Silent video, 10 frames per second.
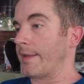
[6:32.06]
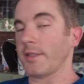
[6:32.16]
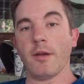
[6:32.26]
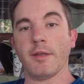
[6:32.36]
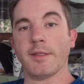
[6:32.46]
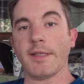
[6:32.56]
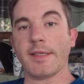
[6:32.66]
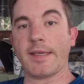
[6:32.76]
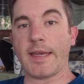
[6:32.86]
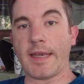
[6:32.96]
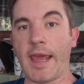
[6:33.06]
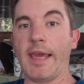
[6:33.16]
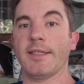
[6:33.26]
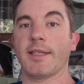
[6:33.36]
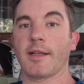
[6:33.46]
as long as it
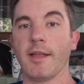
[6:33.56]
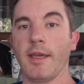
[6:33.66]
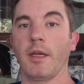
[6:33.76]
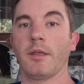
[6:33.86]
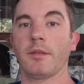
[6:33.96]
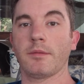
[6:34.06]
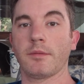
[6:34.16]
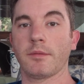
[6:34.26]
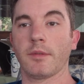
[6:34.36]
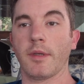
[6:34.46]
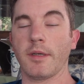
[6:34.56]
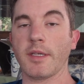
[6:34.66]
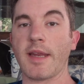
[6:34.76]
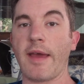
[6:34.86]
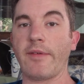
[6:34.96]
tastes clean
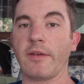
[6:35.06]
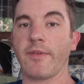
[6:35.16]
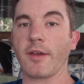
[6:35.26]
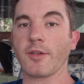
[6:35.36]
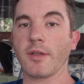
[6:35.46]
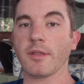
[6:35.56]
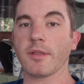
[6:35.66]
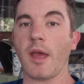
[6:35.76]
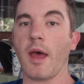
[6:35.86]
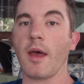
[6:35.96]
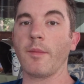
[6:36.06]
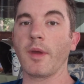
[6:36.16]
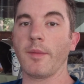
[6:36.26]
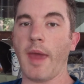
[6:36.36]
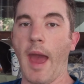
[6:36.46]
and doesn't have any infections,
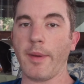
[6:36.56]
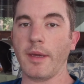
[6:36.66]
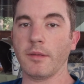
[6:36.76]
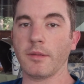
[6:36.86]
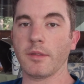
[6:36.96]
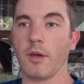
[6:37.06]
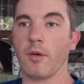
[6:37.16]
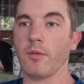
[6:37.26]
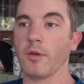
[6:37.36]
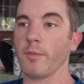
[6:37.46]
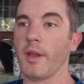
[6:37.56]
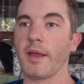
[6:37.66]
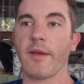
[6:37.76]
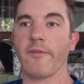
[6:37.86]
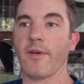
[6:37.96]
I'm gonna be happy. So there are
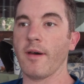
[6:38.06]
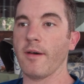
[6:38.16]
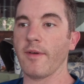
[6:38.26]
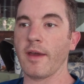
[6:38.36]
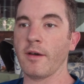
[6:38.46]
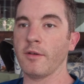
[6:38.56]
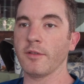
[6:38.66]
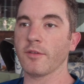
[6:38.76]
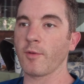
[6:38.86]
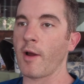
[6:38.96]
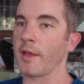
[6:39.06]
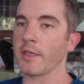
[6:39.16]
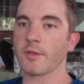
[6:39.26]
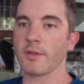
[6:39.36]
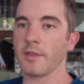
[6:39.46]
plenty of ales
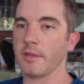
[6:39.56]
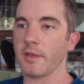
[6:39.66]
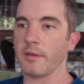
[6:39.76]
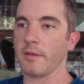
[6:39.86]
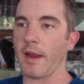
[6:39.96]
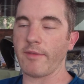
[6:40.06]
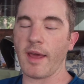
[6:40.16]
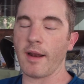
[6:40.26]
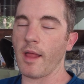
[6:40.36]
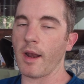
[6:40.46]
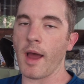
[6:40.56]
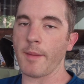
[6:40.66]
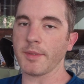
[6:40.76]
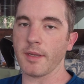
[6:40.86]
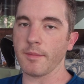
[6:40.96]
throughout history that haven't had a lot of
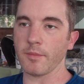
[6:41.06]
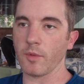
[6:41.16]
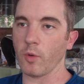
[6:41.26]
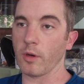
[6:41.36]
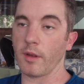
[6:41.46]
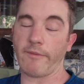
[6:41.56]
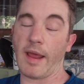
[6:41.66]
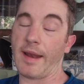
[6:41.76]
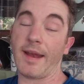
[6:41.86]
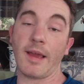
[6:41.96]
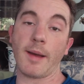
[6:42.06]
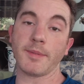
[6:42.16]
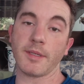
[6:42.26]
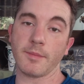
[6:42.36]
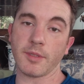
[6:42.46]
hops in them, or haven't had any
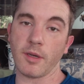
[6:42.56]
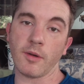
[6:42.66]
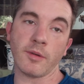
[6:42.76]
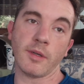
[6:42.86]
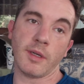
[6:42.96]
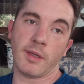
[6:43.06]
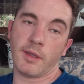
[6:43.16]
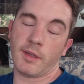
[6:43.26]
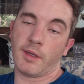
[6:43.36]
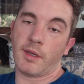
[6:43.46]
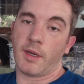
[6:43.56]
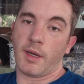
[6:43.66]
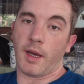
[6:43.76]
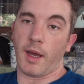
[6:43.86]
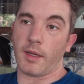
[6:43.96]
hops in them. So
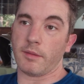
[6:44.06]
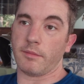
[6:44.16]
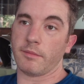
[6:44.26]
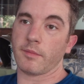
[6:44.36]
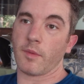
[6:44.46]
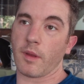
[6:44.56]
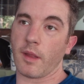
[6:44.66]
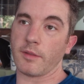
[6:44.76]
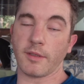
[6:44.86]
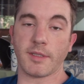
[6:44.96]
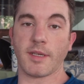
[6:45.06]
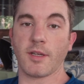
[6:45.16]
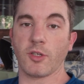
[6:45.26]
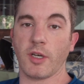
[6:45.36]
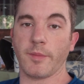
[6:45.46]
as long as
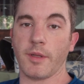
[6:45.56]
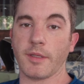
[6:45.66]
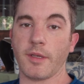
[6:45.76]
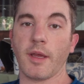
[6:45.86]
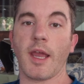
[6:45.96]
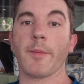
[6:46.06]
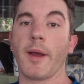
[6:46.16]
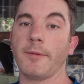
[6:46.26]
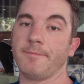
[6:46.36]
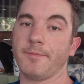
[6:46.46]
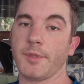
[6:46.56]
it's still drinkable, that's all I care about.